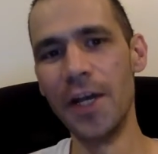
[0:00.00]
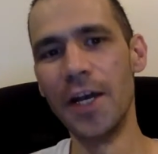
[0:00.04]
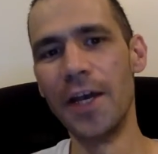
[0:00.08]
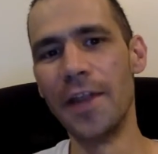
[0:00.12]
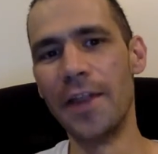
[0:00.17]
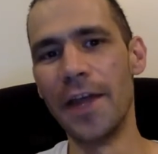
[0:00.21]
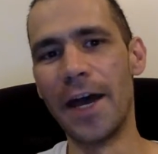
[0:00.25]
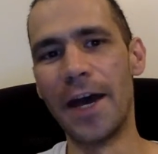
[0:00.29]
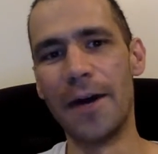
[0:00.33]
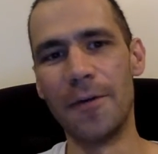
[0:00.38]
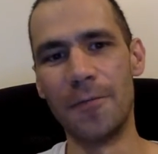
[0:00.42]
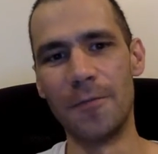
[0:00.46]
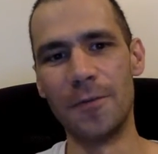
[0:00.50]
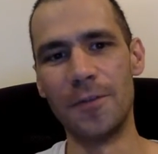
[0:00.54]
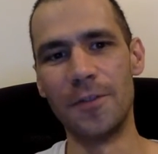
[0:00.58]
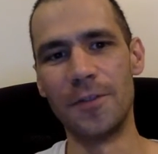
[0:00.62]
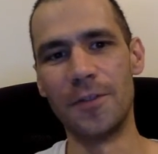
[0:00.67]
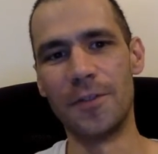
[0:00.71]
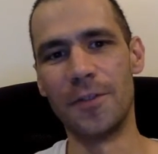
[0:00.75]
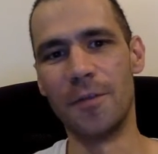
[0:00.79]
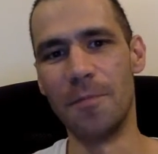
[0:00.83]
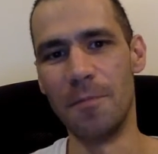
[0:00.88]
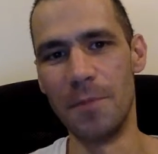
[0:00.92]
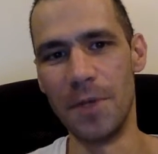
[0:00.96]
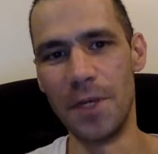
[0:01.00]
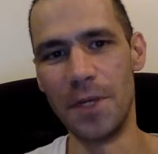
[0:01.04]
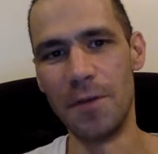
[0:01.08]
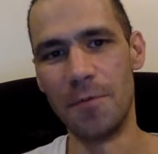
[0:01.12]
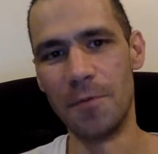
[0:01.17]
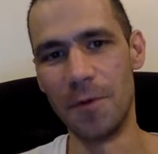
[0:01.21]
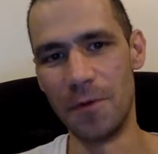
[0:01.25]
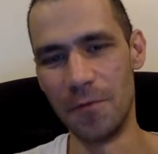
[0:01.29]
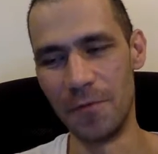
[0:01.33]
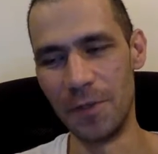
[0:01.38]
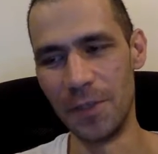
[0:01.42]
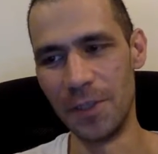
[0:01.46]
That was, to me,
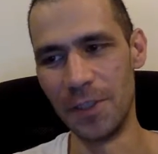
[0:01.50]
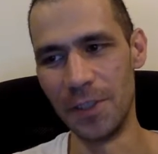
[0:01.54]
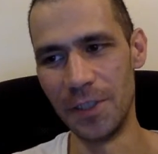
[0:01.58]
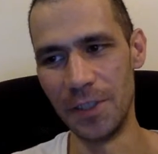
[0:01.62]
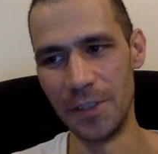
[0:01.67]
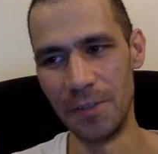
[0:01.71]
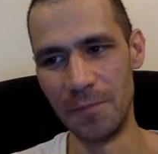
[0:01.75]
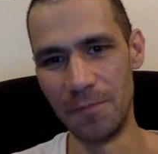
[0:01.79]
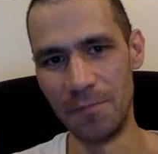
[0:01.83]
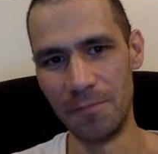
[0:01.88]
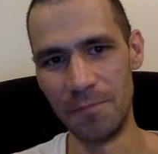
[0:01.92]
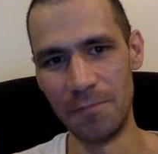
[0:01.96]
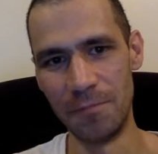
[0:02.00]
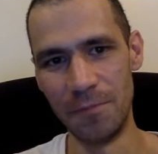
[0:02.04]
what really